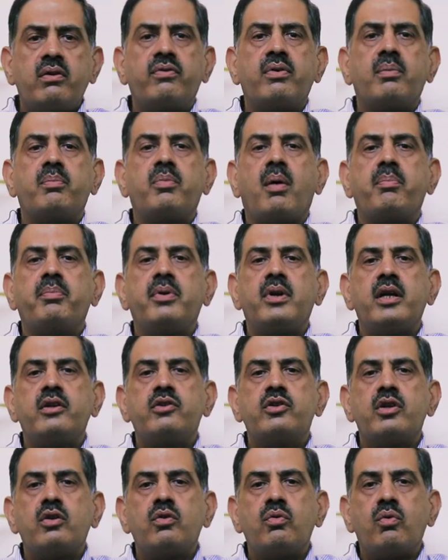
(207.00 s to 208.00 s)
of a
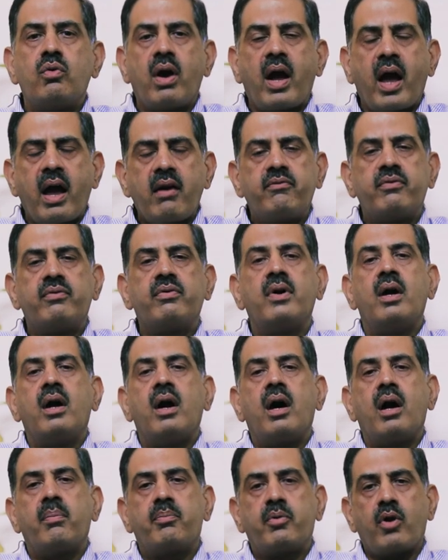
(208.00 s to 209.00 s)
population who have
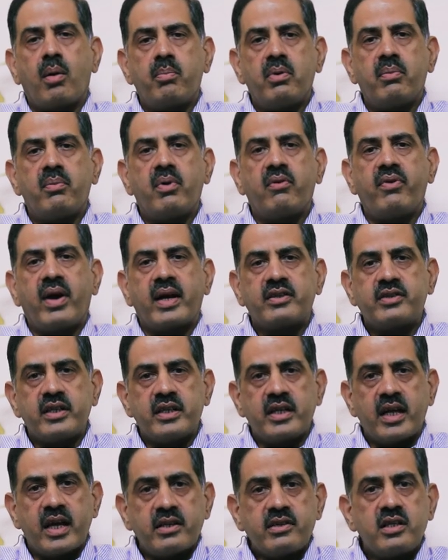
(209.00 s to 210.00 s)
a problem of
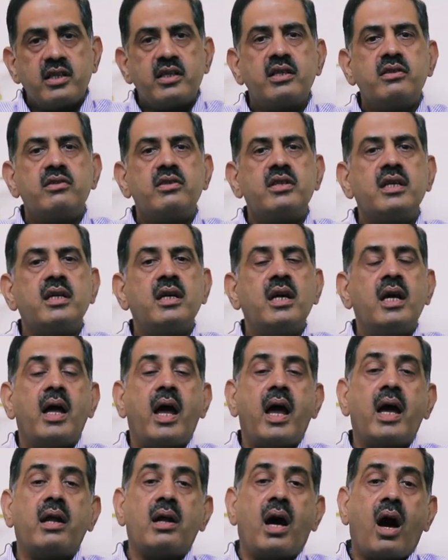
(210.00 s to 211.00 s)
vaccine hesitancy,
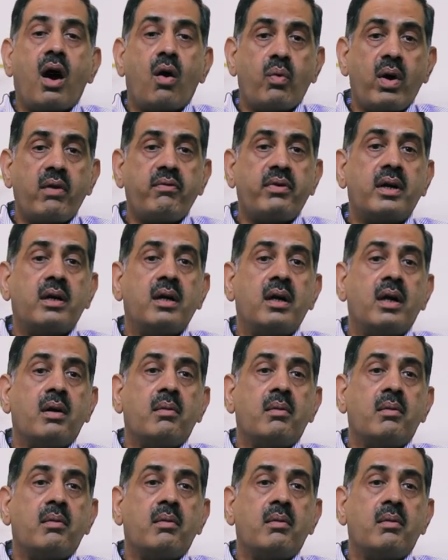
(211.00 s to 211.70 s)
and however,